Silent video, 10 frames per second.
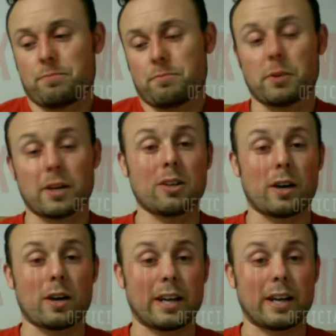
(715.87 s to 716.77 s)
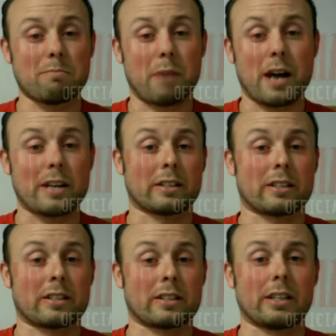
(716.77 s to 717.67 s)
but I don't know. Like, I'm buying
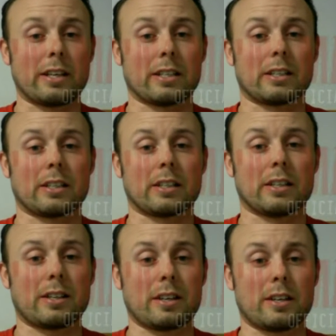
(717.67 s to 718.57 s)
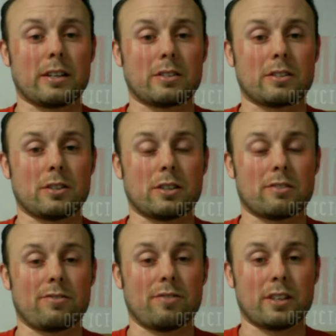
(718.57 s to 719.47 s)
this. I like it. I think it's good.
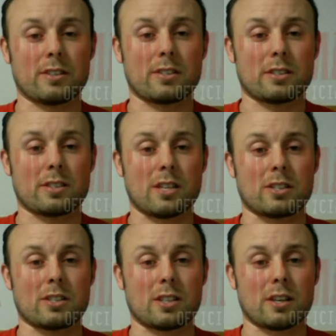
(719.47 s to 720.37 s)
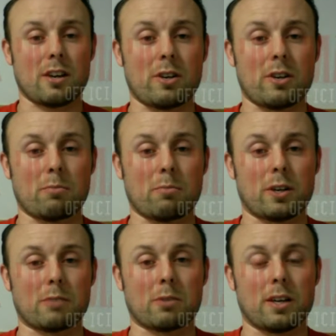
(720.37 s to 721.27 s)
It fits. It's not just like, oh,
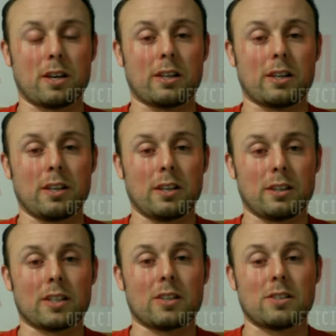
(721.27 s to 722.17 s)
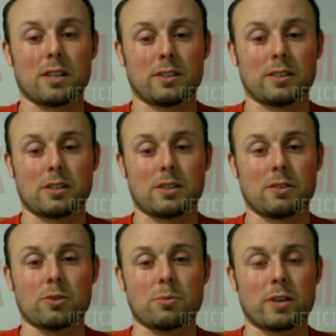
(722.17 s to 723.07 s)
plug and play. Like you said, that the
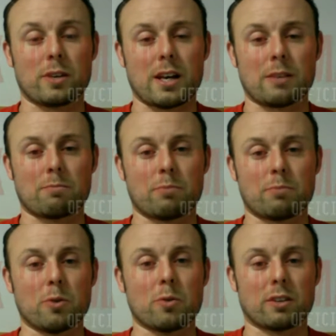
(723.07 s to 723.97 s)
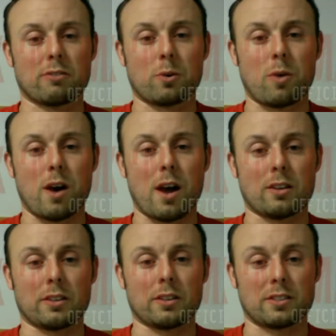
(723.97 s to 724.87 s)
feud's been kind of brewing for a
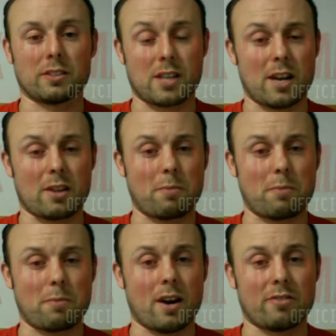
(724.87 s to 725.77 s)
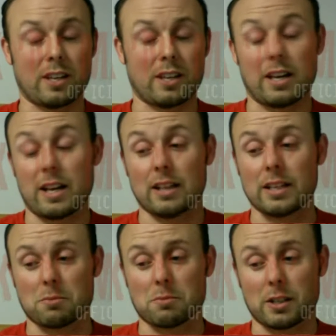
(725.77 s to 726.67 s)
while, and this is kind of the payoff. And I
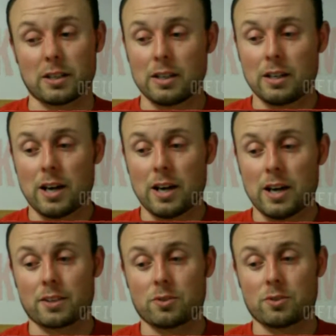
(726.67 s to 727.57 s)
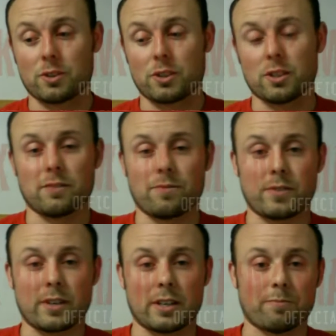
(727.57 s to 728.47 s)
like it, man. I think it's really good.
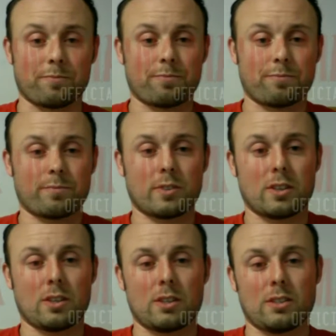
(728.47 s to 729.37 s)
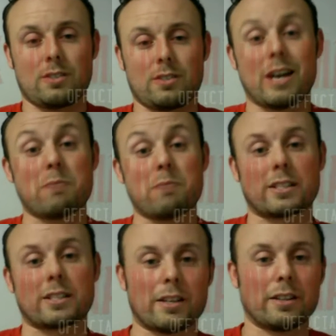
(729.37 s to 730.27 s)
That being
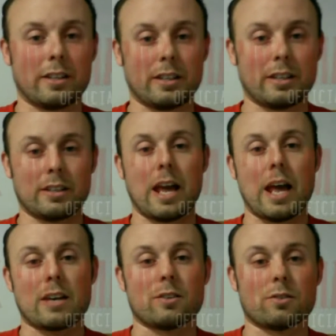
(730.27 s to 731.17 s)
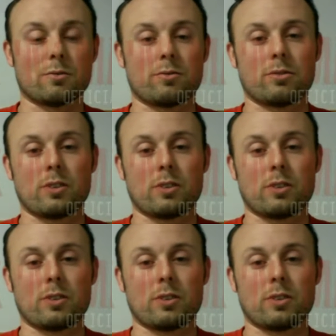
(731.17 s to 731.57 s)
said, the end of